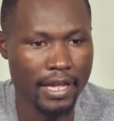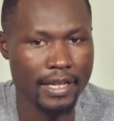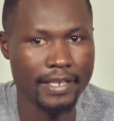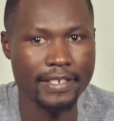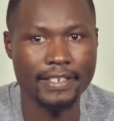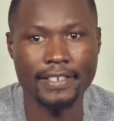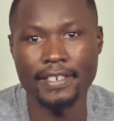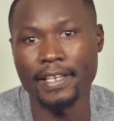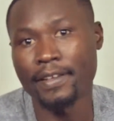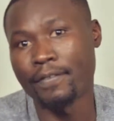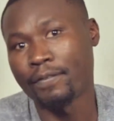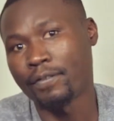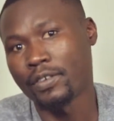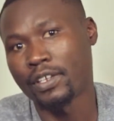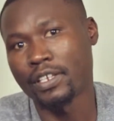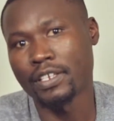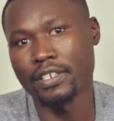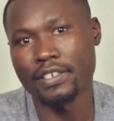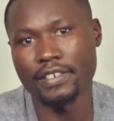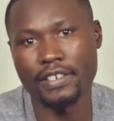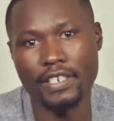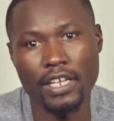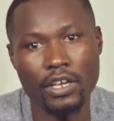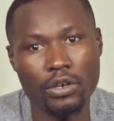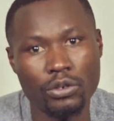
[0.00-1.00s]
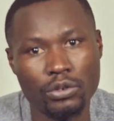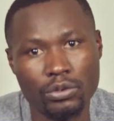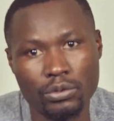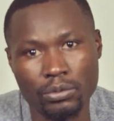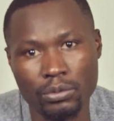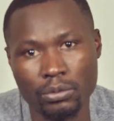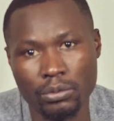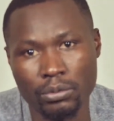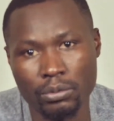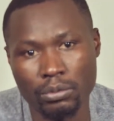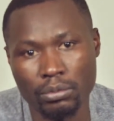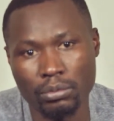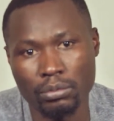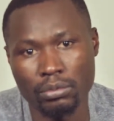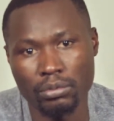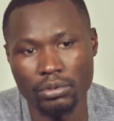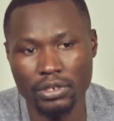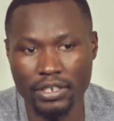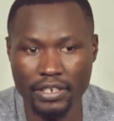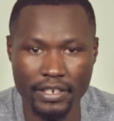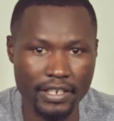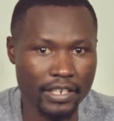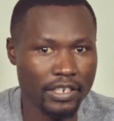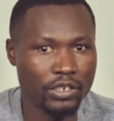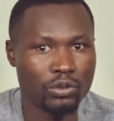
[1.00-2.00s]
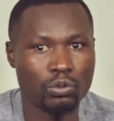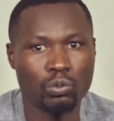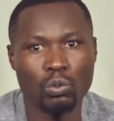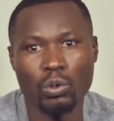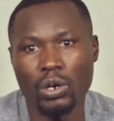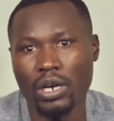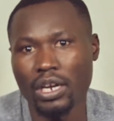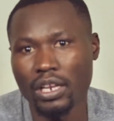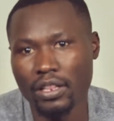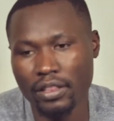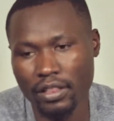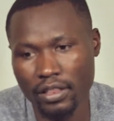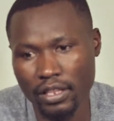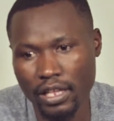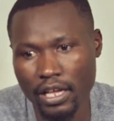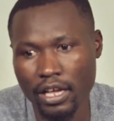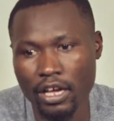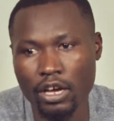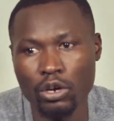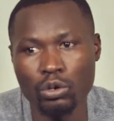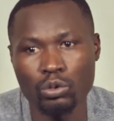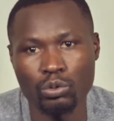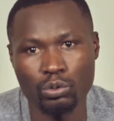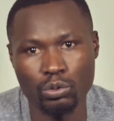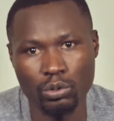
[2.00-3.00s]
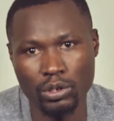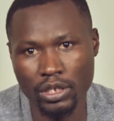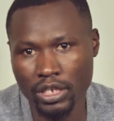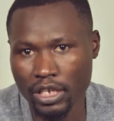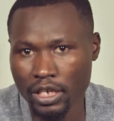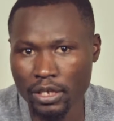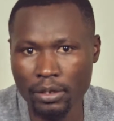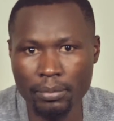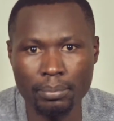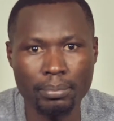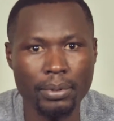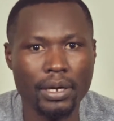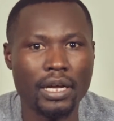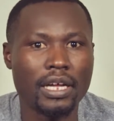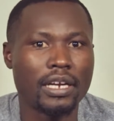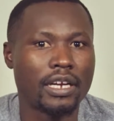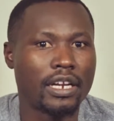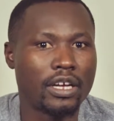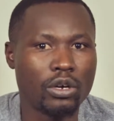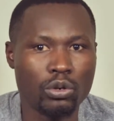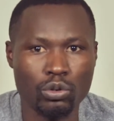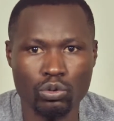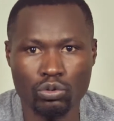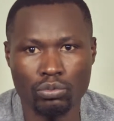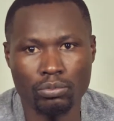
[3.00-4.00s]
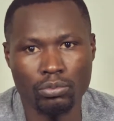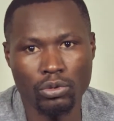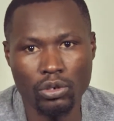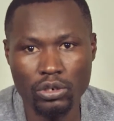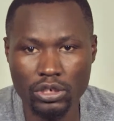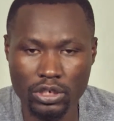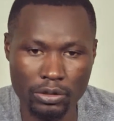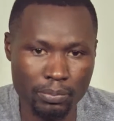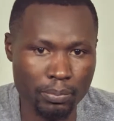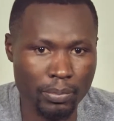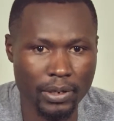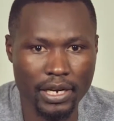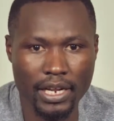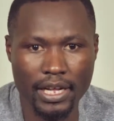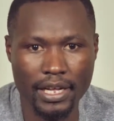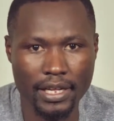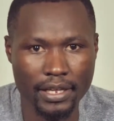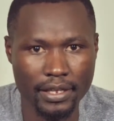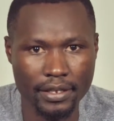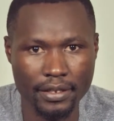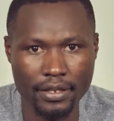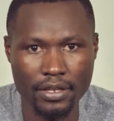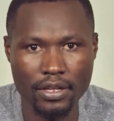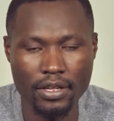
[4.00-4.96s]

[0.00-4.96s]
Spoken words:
savings, how to create wealth, how to keep, and how to multiply.